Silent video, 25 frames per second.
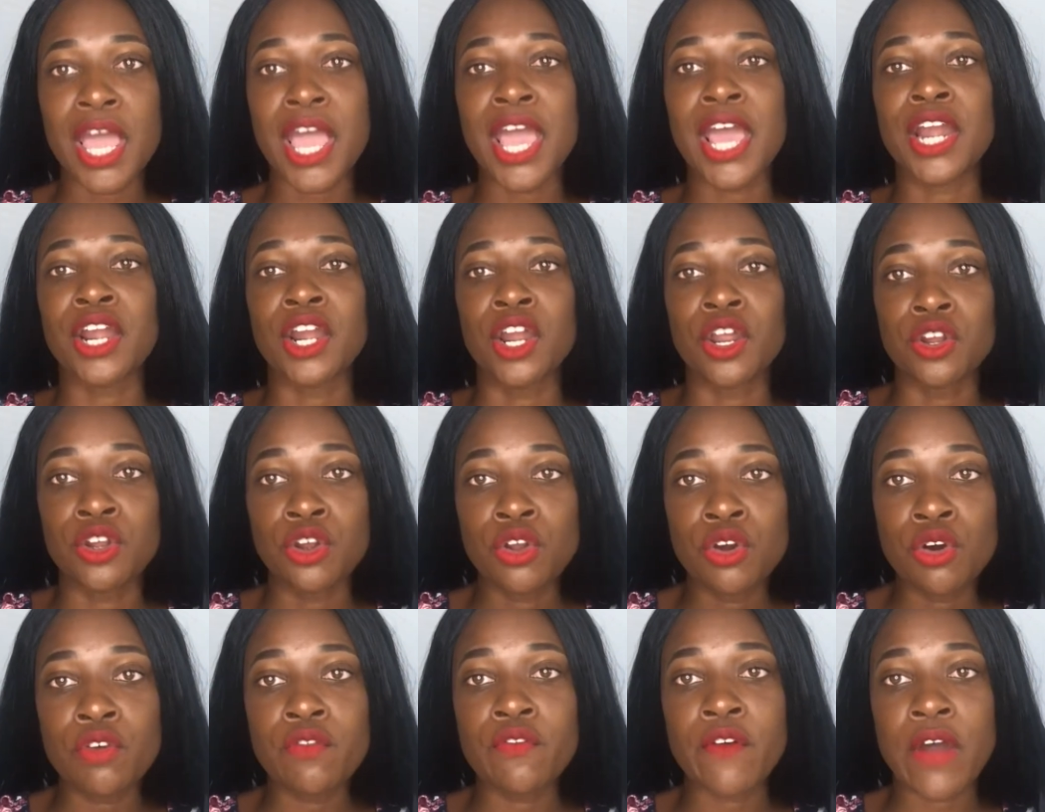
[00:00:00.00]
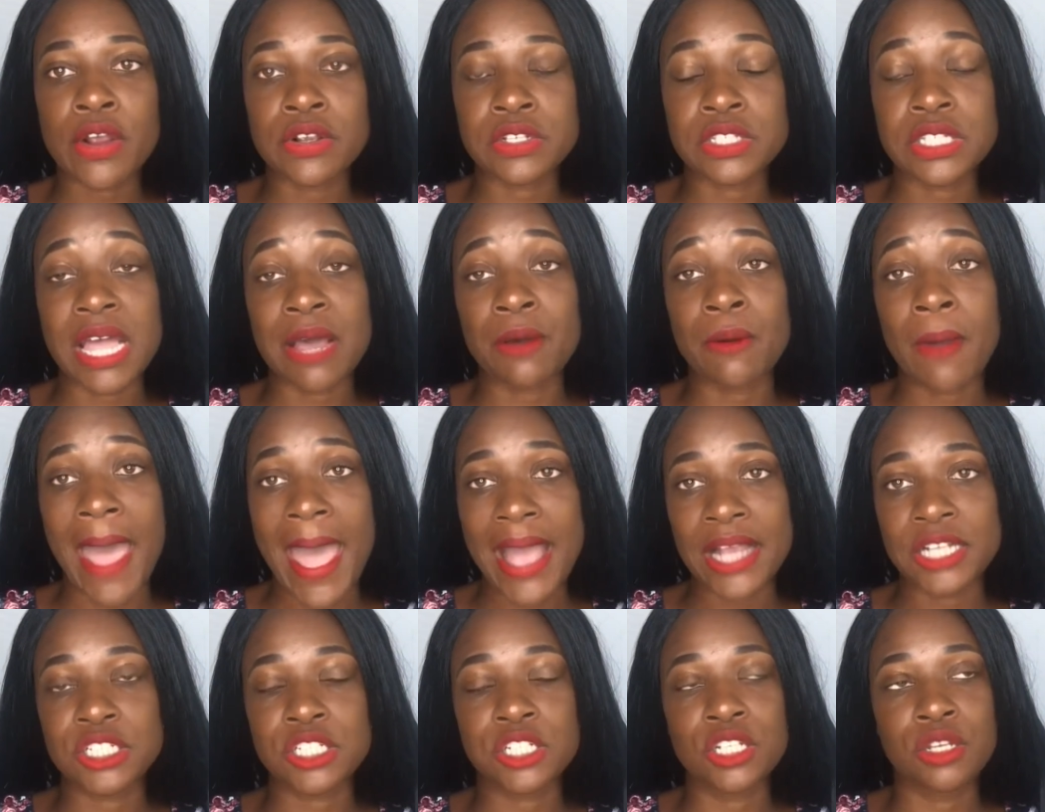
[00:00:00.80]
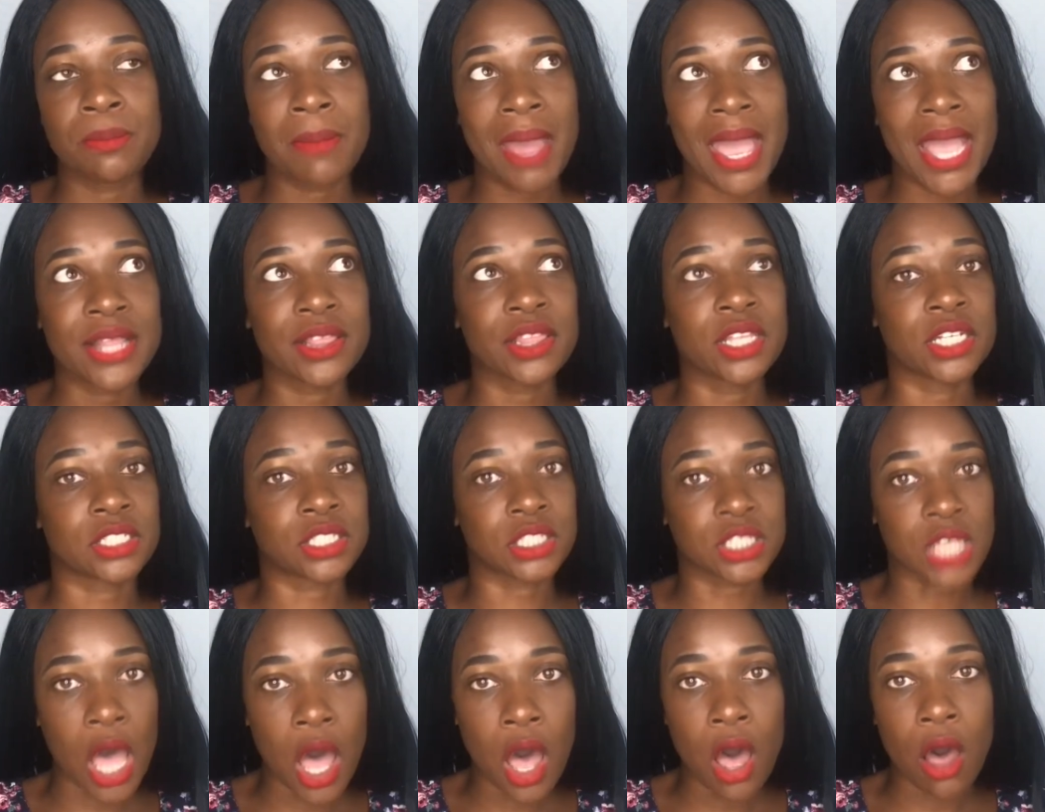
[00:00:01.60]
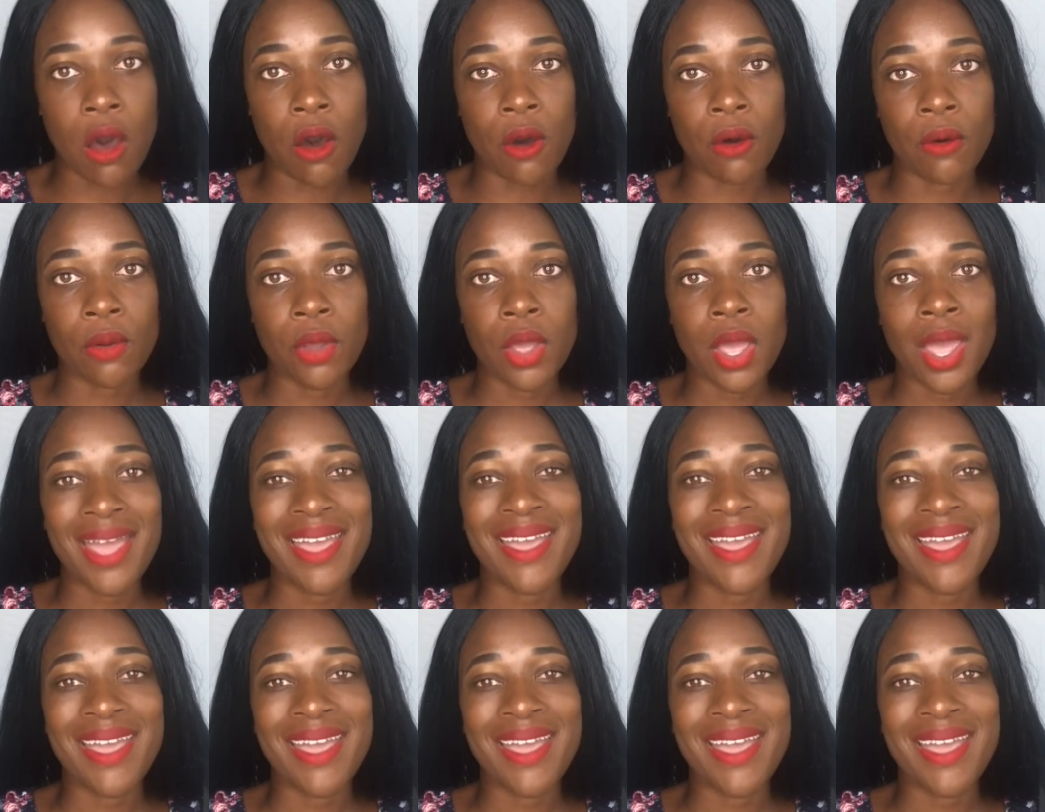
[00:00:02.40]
and the new verse that actually made the song,